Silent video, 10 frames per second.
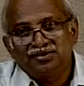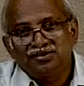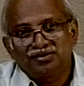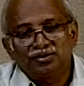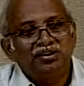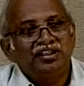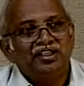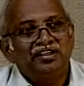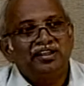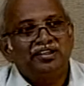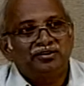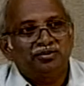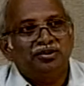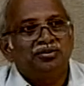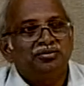It's only area that
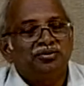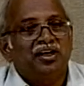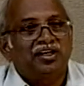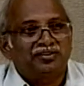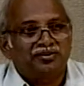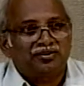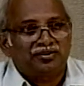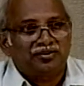will give you higher torque.